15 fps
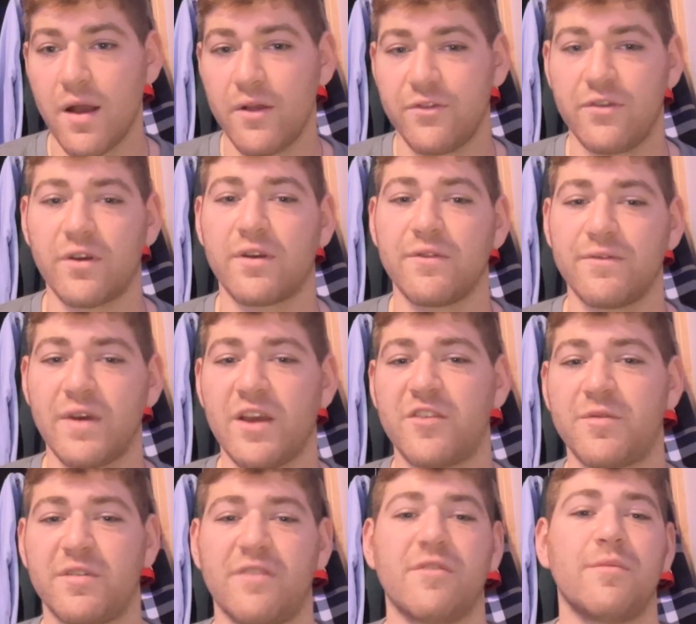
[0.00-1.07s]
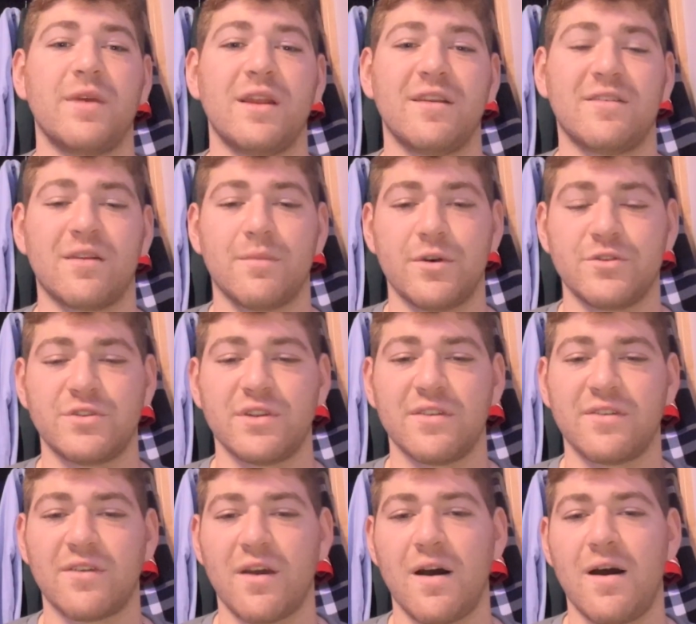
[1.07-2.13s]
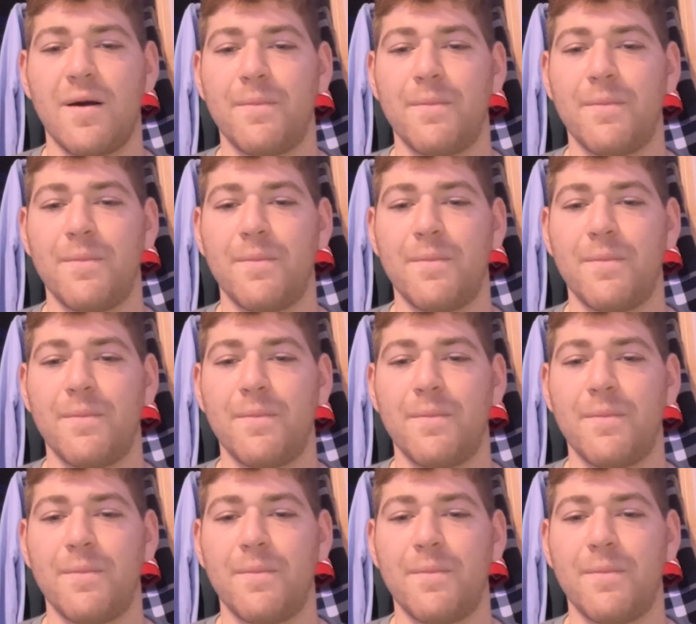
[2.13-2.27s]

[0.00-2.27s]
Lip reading: to convey specific meanings and emotions.